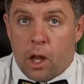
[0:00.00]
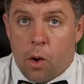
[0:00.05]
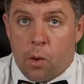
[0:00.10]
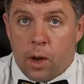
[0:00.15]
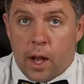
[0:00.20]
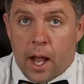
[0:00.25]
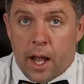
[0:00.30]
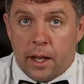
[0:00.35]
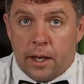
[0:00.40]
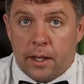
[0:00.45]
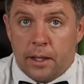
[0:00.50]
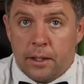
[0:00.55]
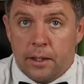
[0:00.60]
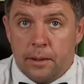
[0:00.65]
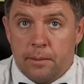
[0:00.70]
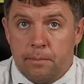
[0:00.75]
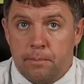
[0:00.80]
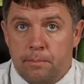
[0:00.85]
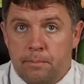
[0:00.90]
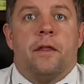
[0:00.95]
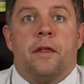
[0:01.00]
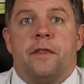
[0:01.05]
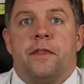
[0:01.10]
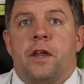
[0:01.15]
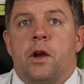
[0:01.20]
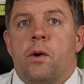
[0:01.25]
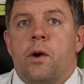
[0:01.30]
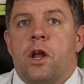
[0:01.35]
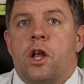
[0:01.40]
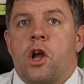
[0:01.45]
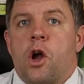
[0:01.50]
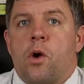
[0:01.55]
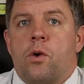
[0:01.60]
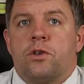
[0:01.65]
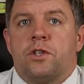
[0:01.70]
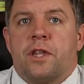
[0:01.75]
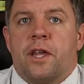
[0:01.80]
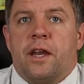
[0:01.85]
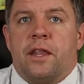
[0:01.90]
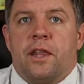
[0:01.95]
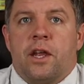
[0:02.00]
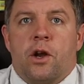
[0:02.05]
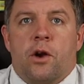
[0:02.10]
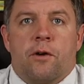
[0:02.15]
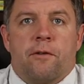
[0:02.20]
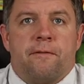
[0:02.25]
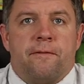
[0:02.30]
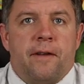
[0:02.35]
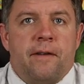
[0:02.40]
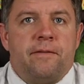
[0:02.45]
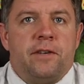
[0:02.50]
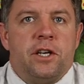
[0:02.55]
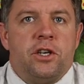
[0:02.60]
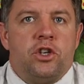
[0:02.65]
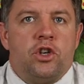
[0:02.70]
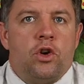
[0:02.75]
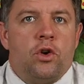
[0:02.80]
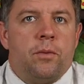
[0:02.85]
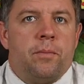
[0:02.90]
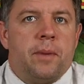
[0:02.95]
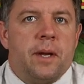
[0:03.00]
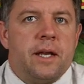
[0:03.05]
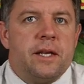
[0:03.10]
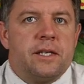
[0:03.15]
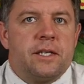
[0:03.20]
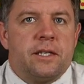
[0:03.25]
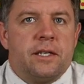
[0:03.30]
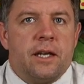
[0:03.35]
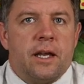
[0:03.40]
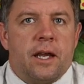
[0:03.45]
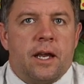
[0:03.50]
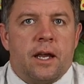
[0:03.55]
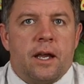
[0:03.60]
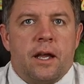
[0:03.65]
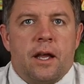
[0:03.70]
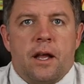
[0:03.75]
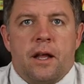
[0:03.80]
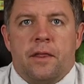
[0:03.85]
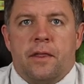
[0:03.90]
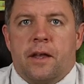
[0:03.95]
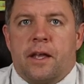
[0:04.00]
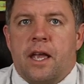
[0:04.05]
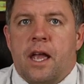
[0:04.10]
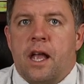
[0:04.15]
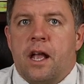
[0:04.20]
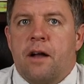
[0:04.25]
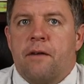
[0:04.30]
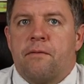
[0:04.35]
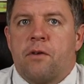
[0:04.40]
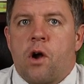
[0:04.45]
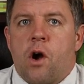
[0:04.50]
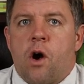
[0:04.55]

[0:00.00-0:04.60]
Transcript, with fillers: located. The theory goes that in the year fifty-two B C, the king of